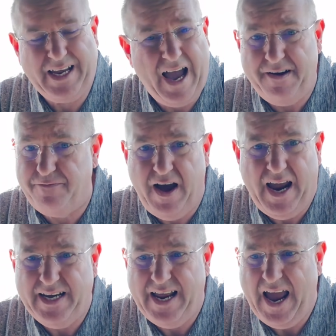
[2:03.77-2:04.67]
Can't
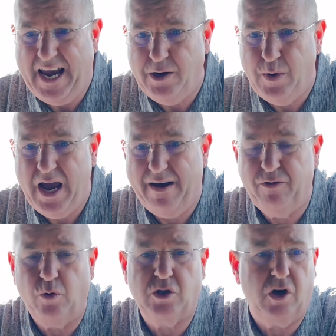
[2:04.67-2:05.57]
find it anywhere.
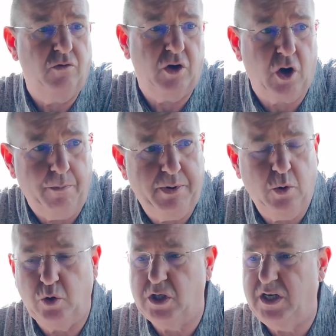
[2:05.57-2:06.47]
I've looked on the
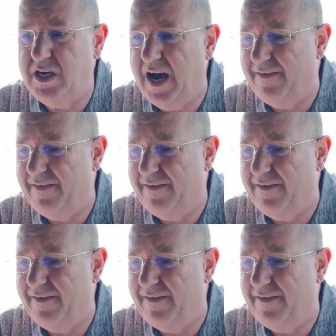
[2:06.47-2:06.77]
computer,